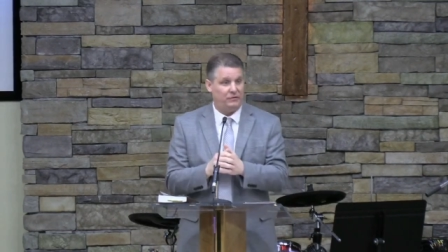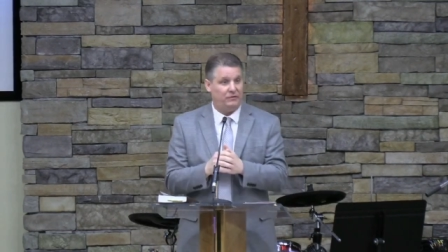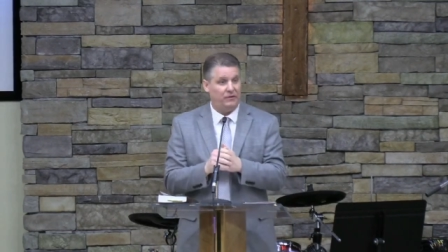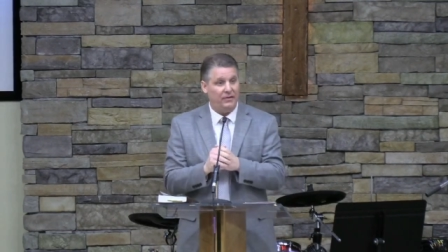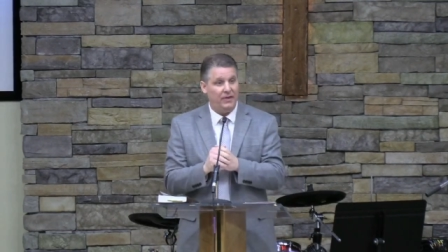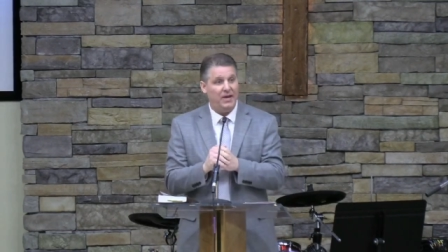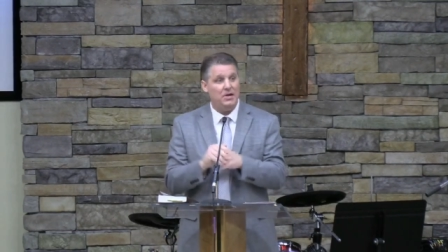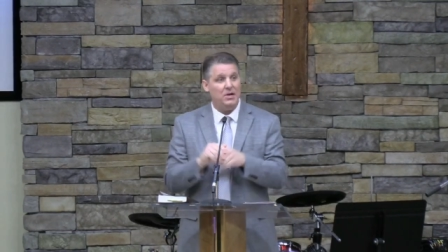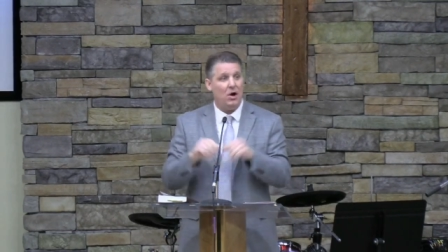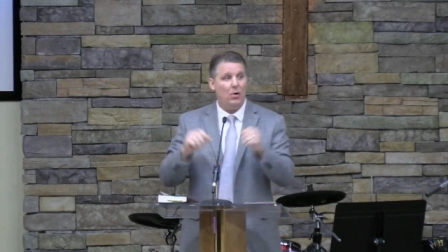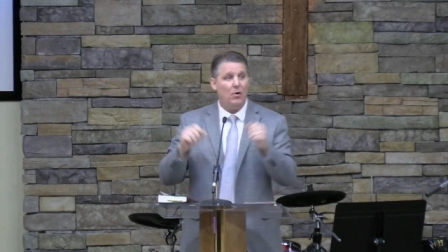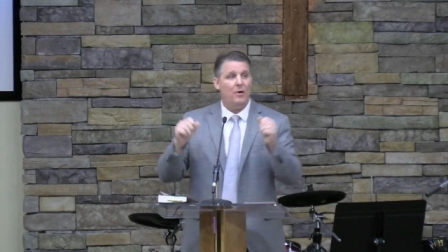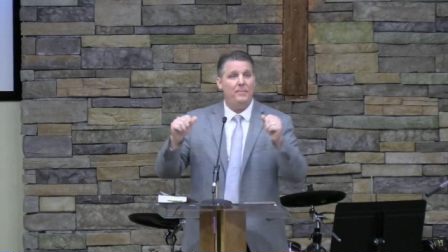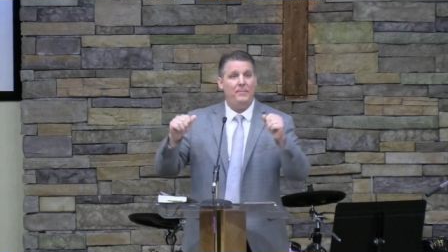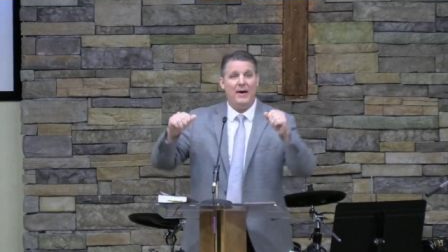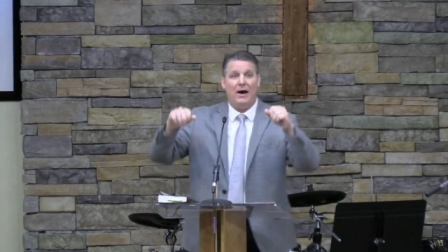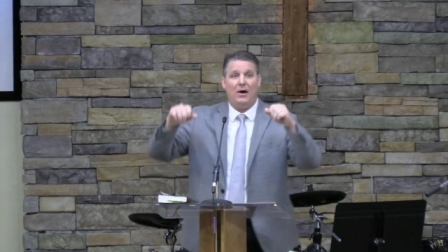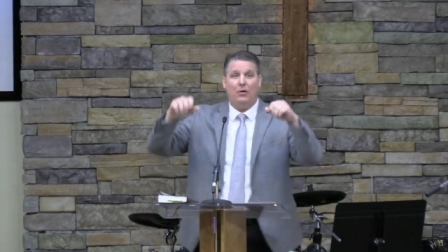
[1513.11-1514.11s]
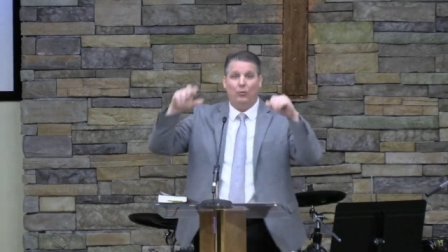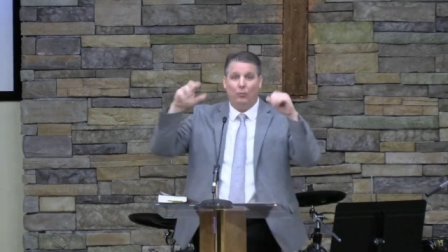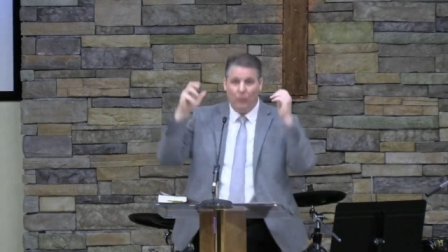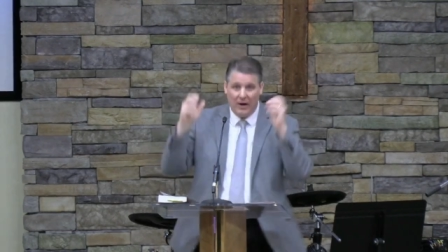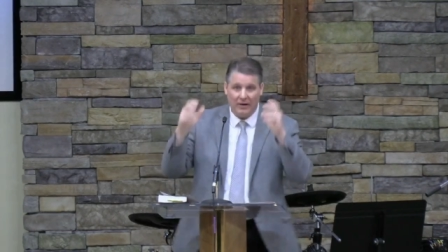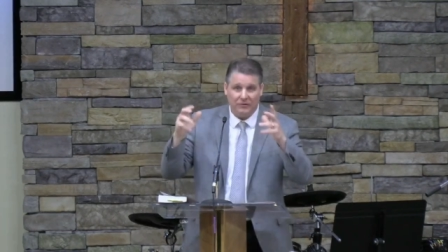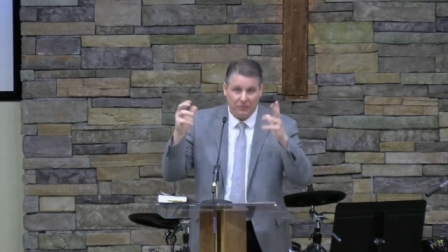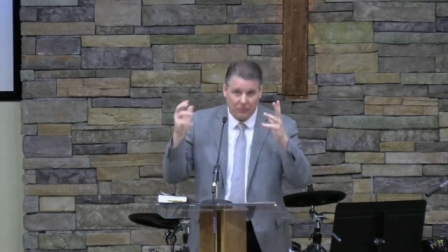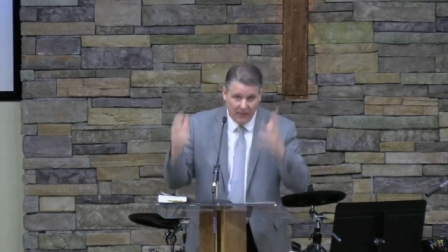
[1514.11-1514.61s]
Do they know about
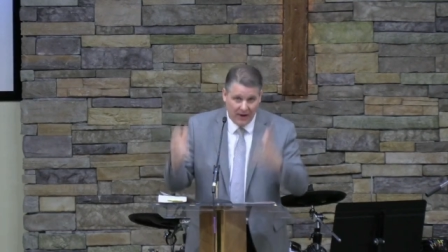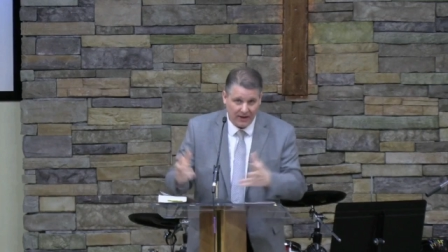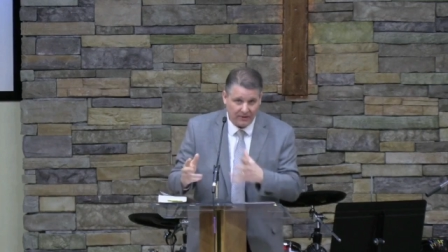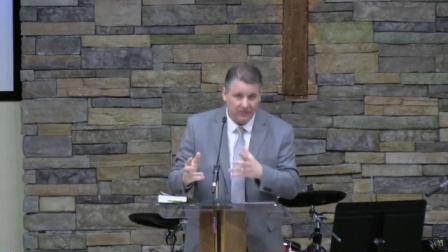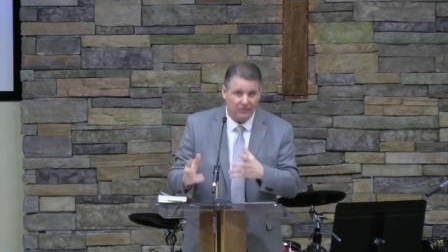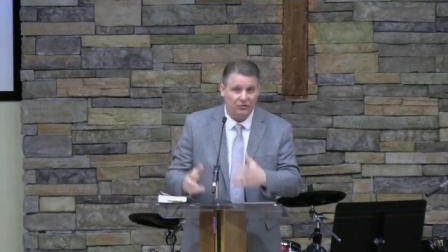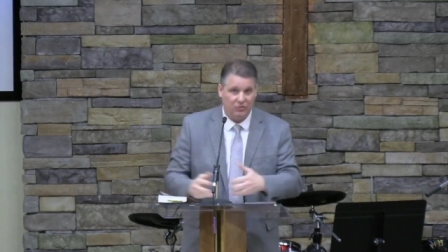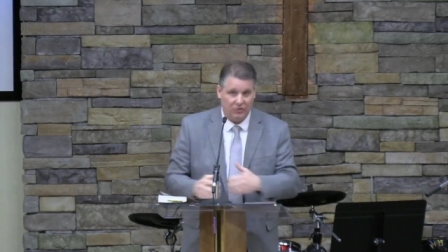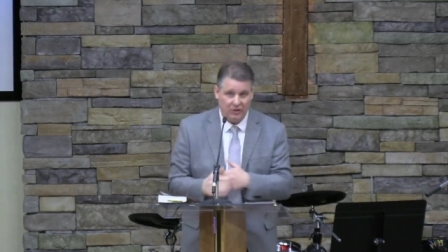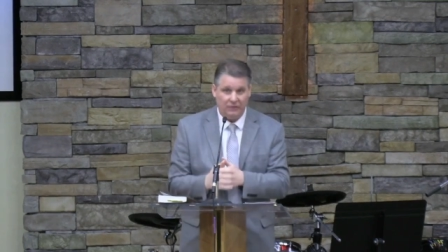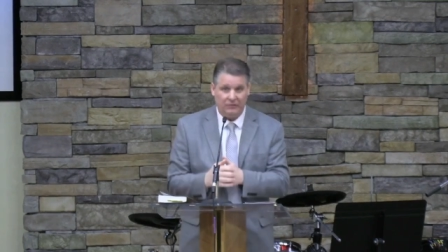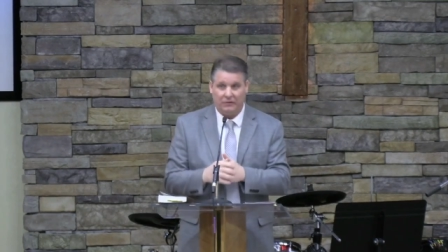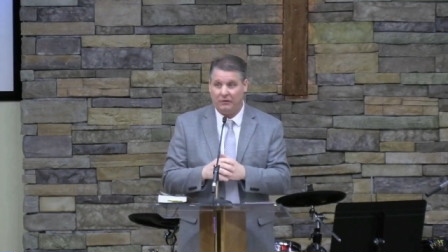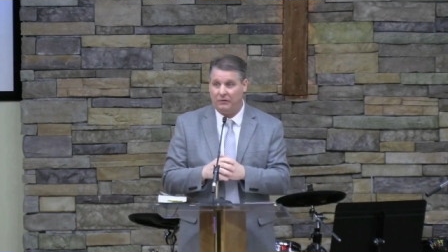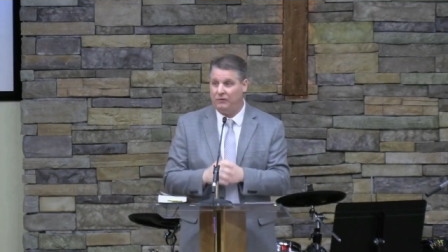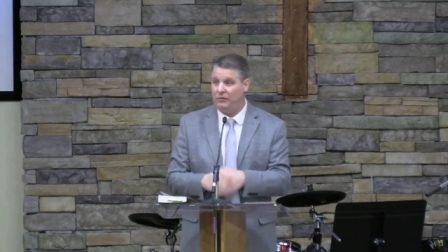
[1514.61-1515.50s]
resurrected Jesus?